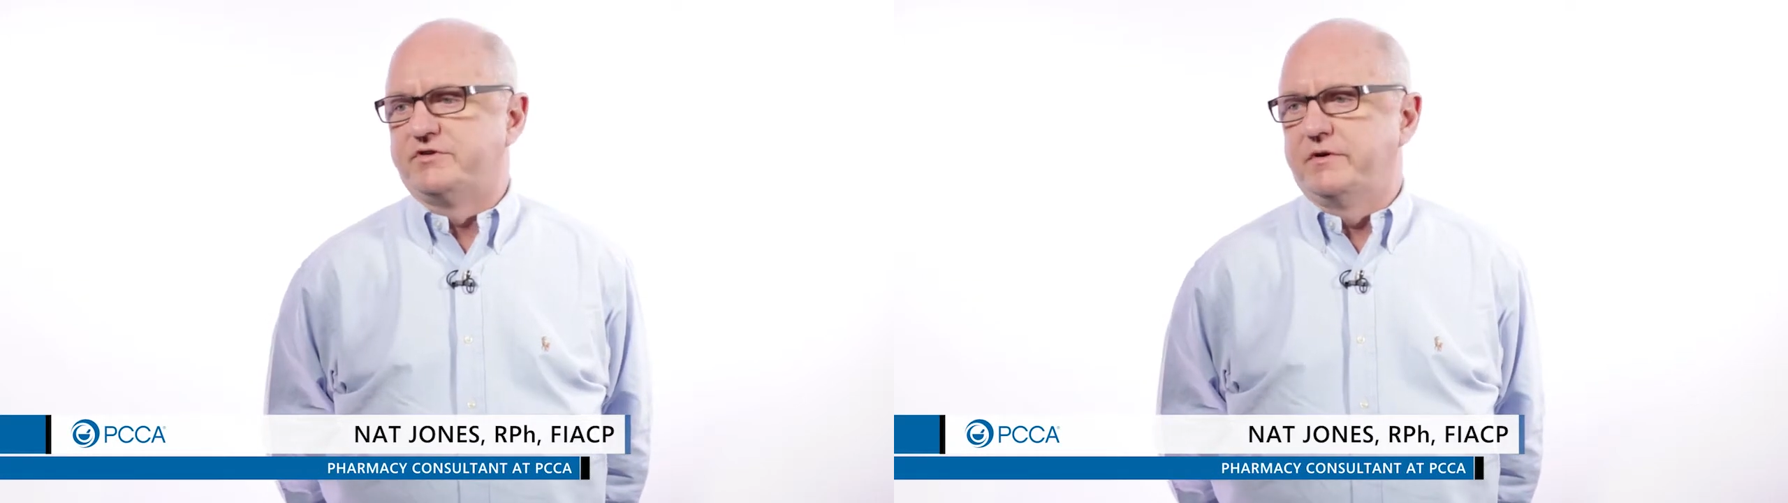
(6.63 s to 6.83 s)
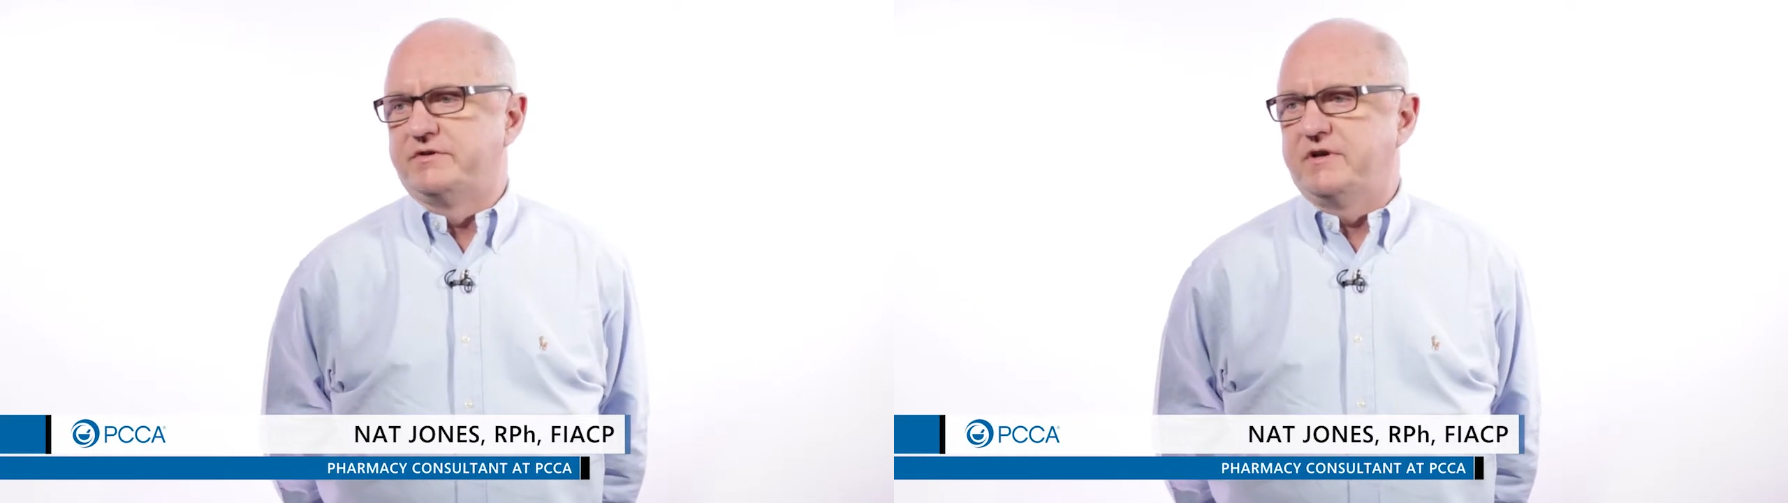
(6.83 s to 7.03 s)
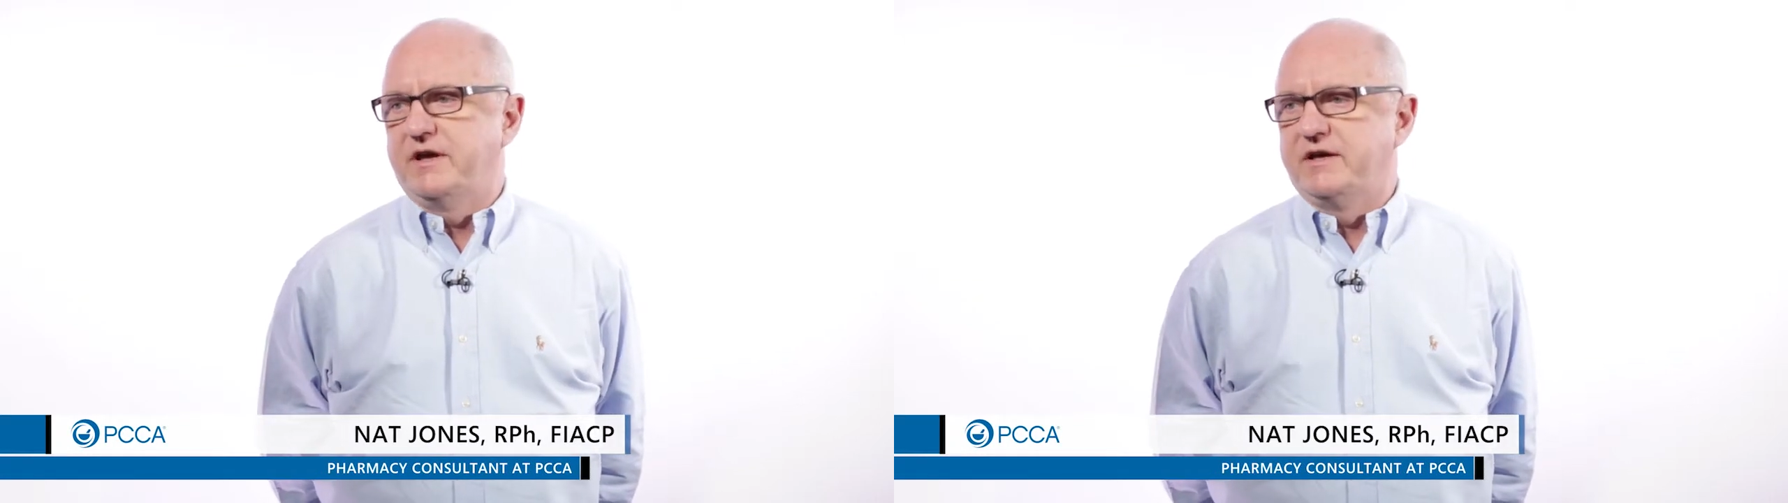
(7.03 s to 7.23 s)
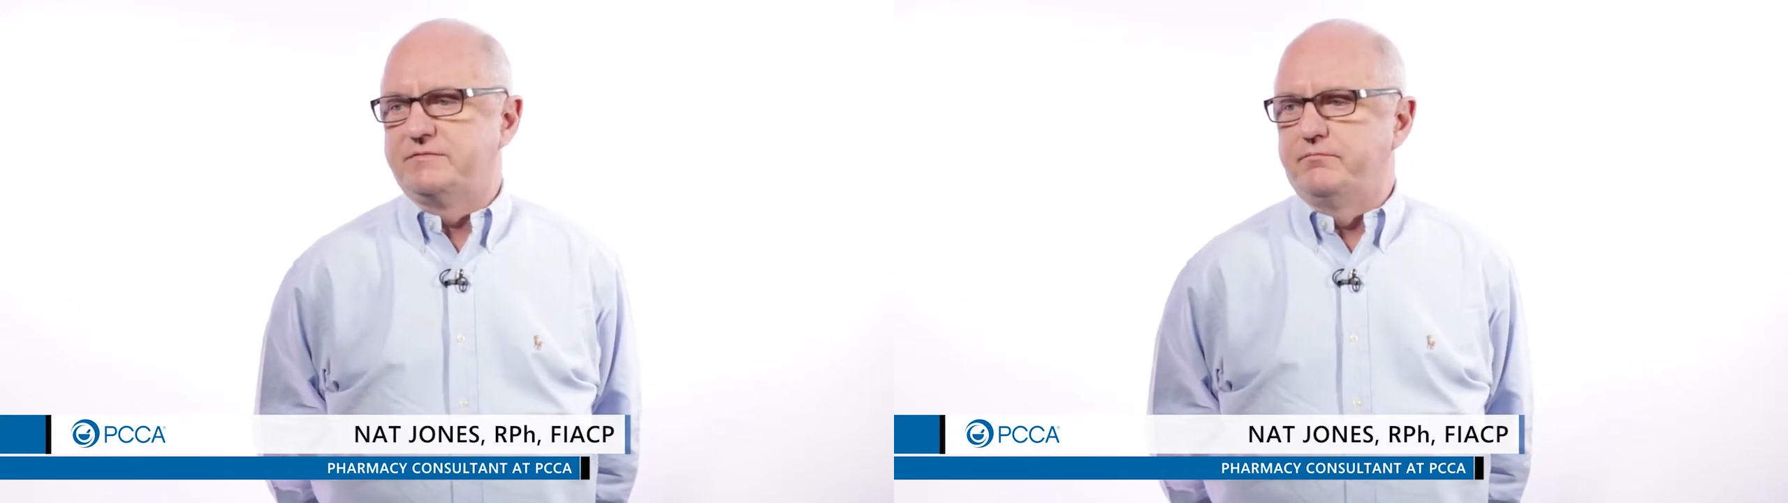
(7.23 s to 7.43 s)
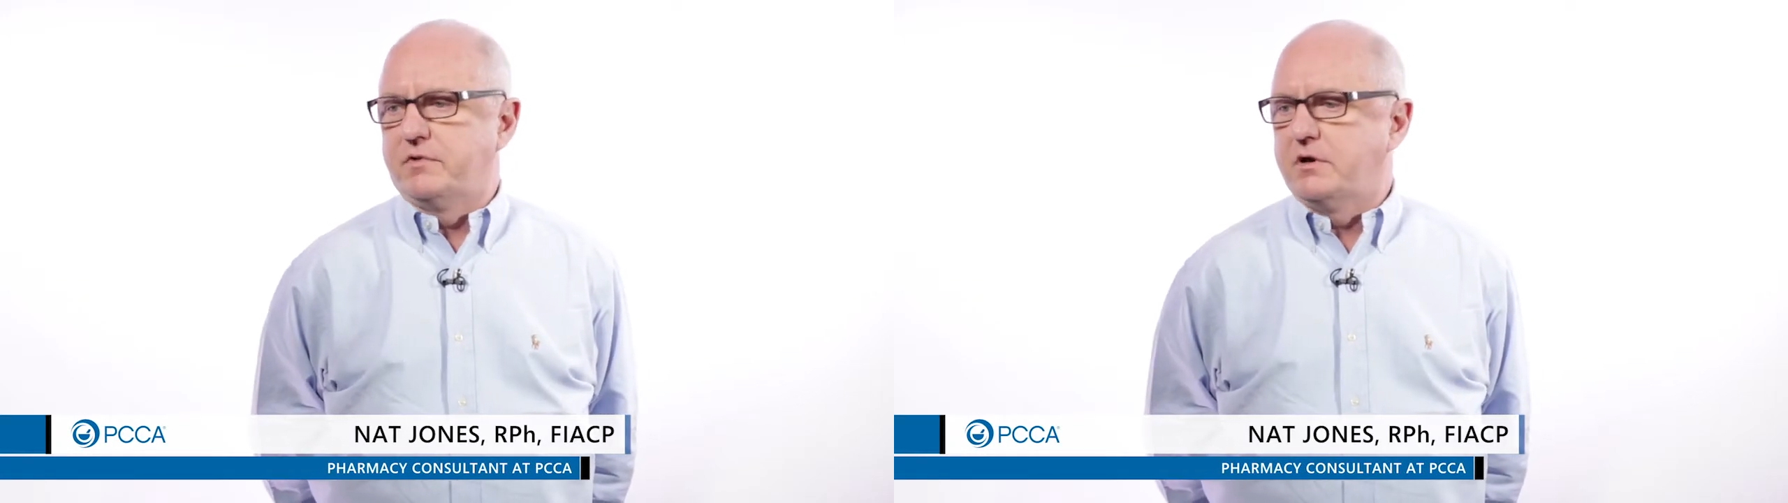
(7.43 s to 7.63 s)
So as
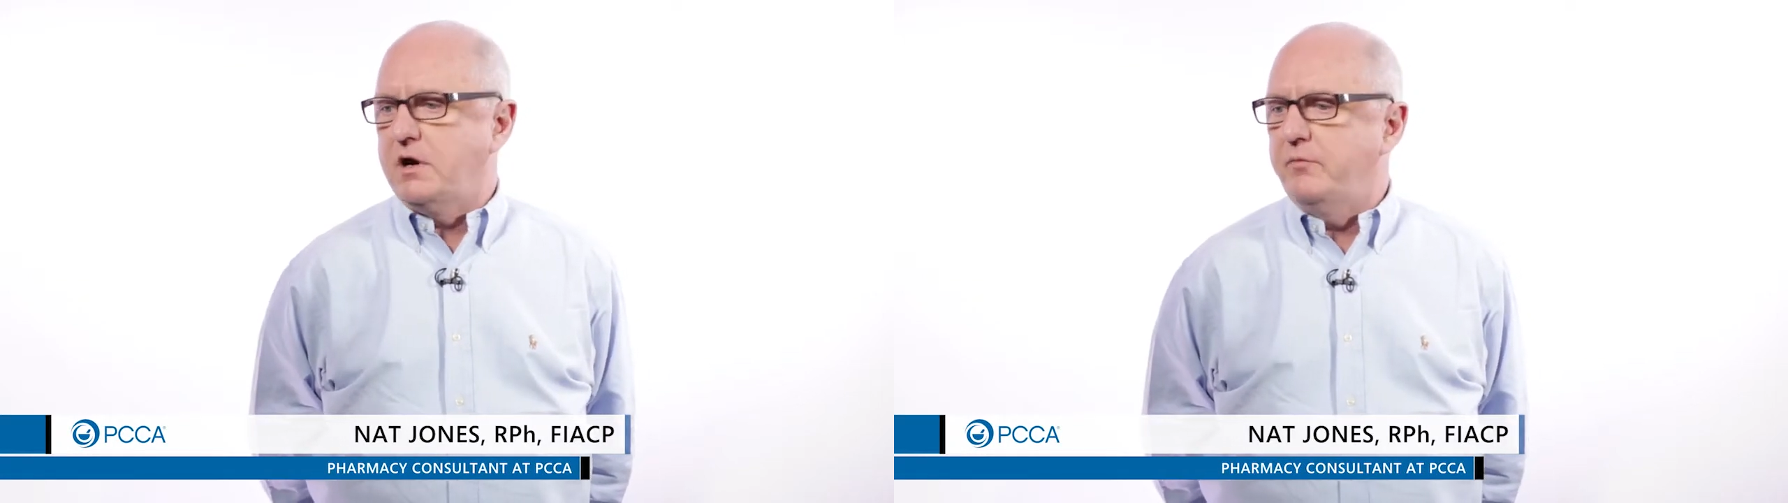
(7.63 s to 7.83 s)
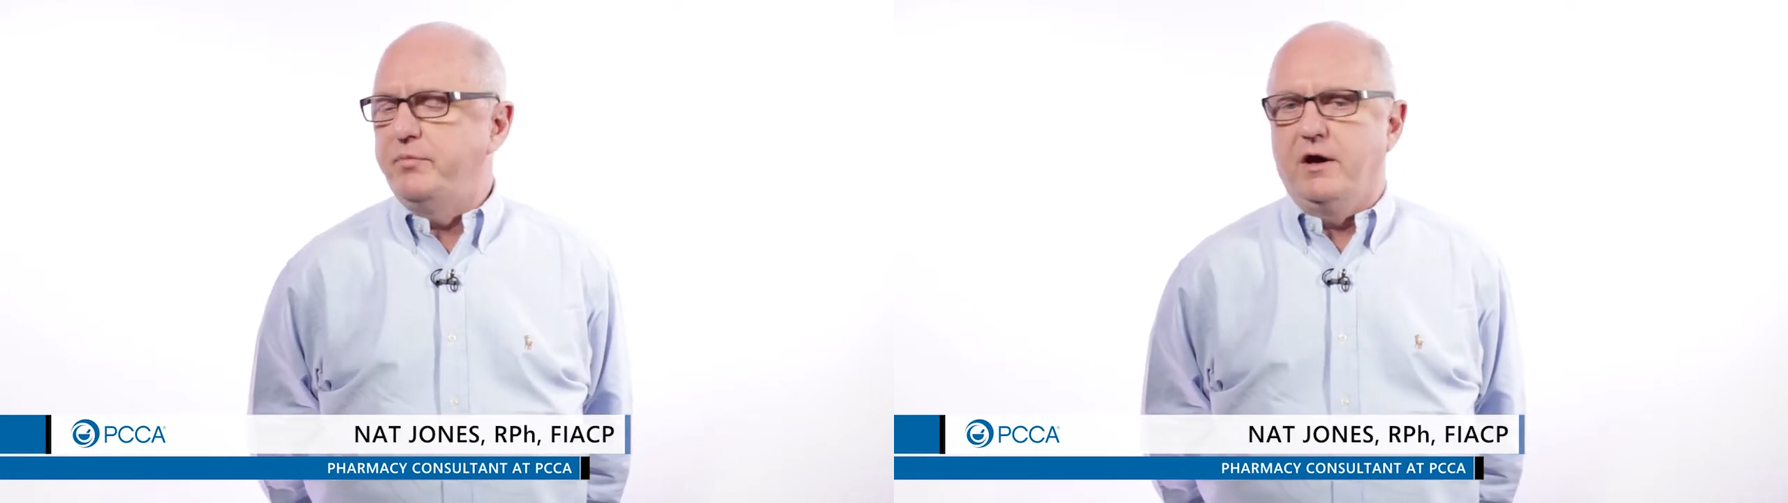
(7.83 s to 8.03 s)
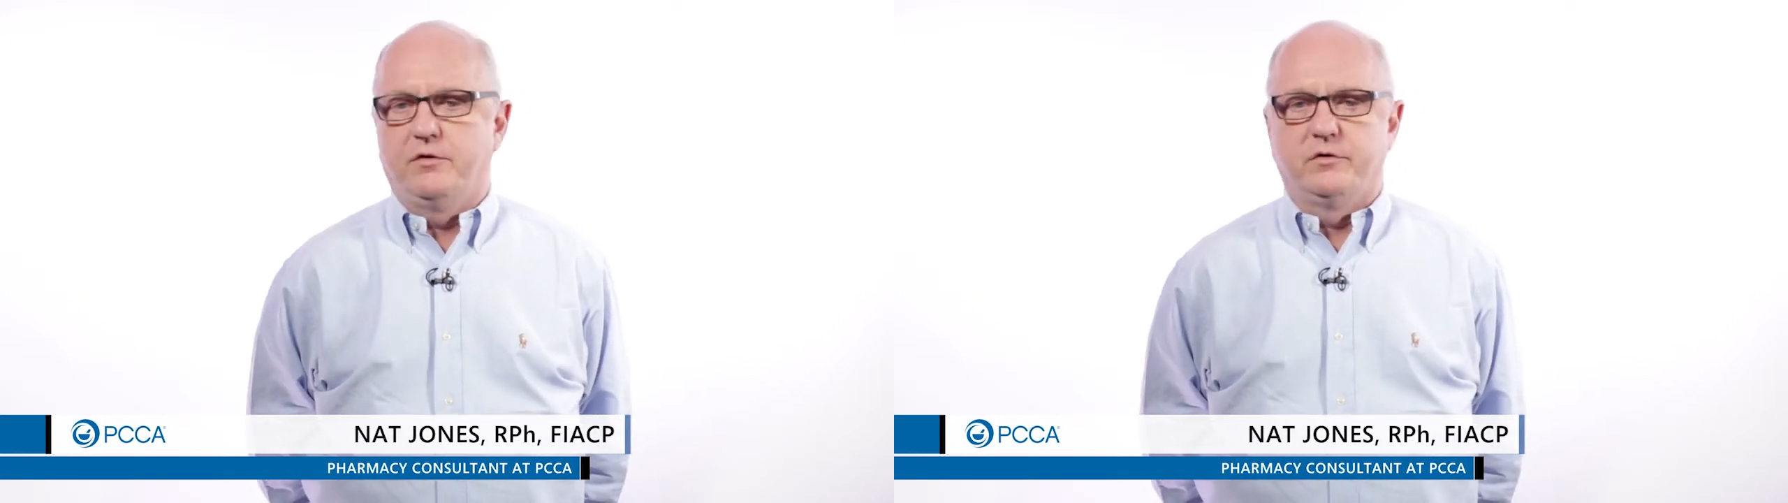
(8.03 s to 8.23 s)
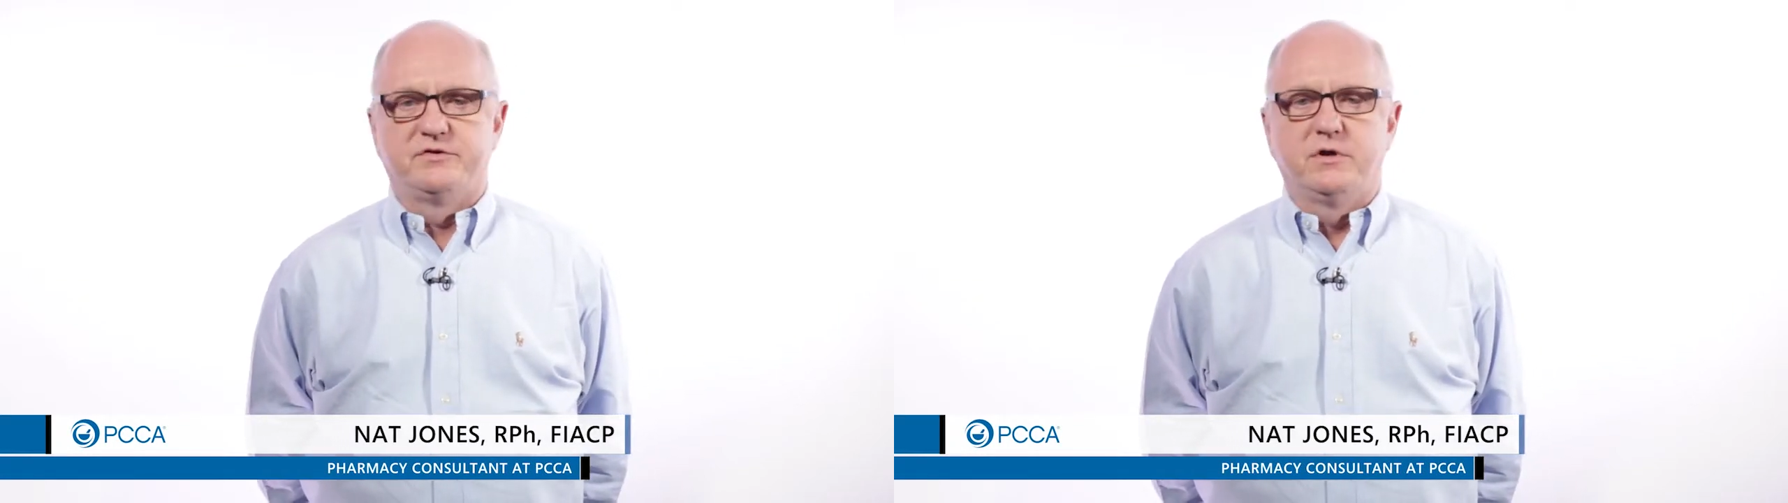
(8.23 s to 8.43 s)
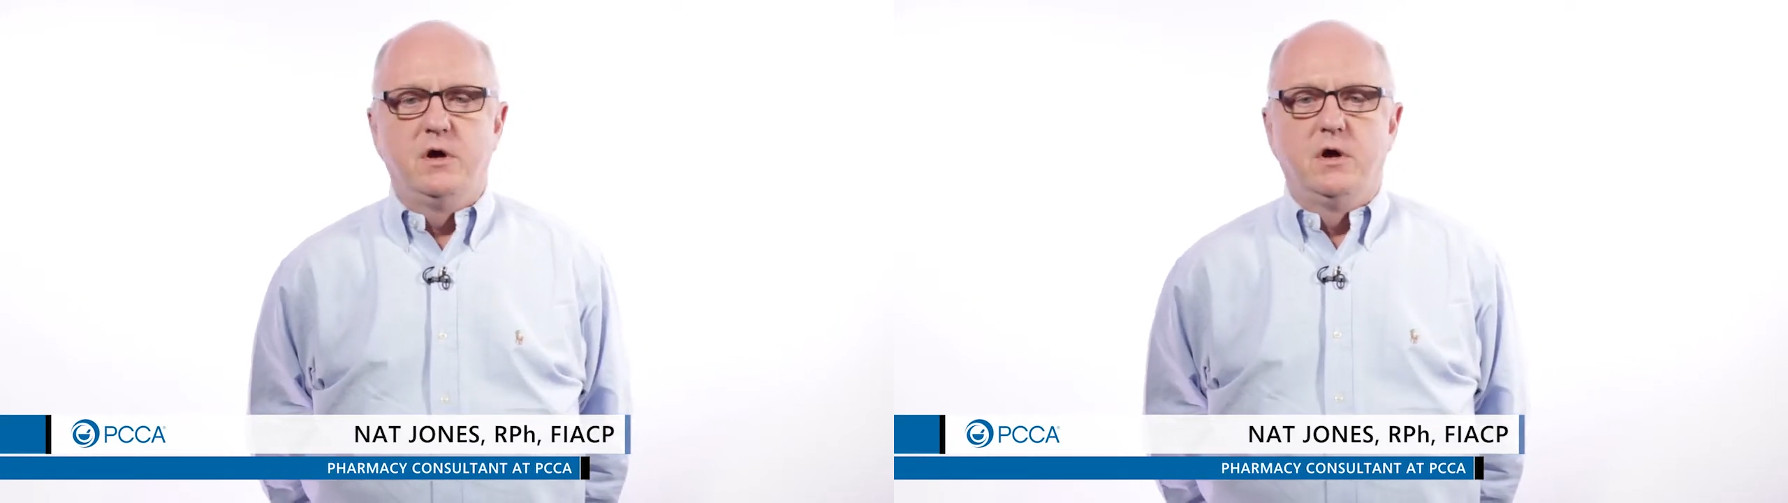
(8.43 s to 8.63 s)

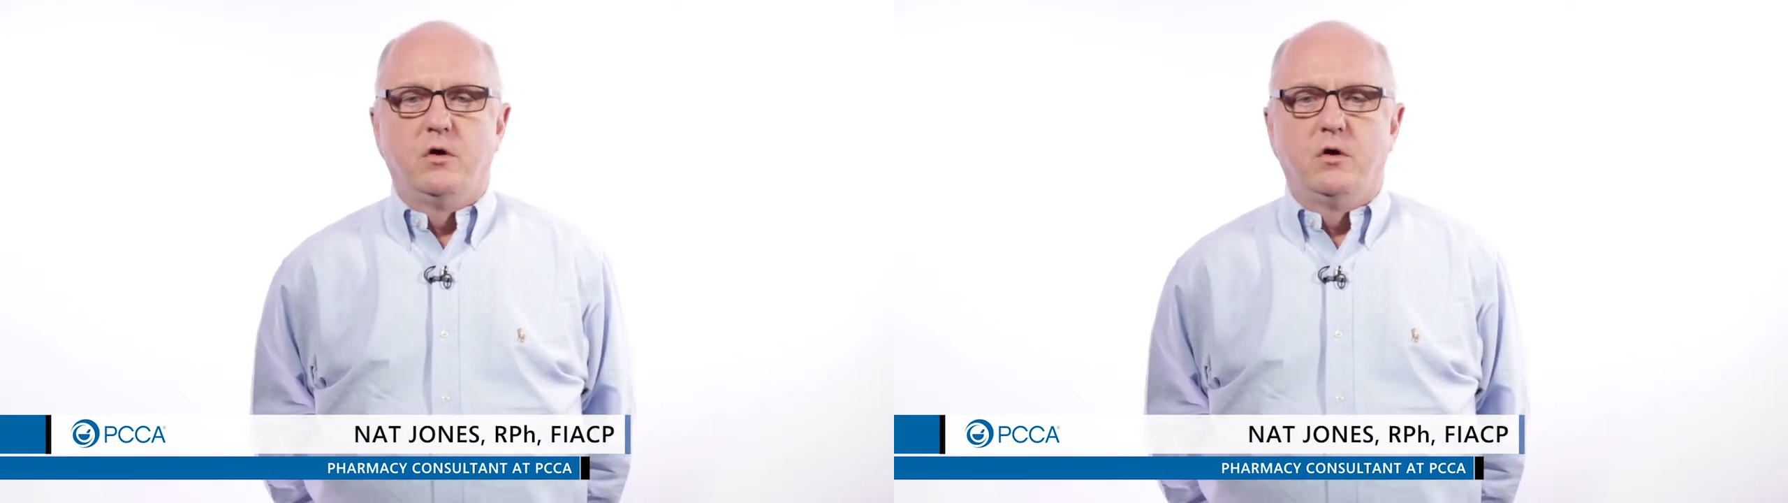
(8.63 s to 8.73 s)
compounders,